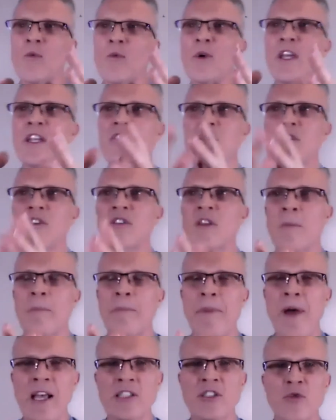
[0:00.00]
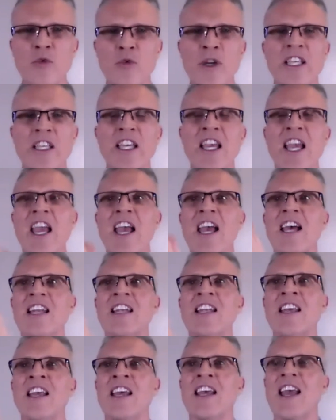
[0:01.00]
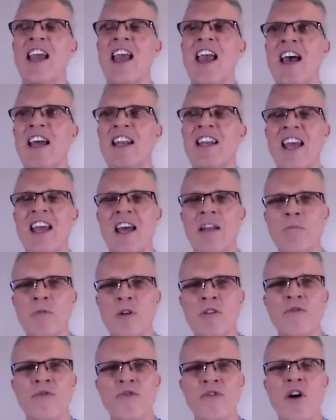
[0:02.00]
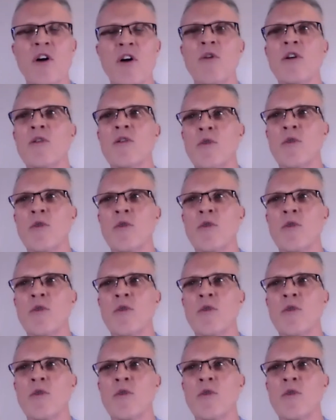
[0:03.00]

we do the best we can and, and move forward.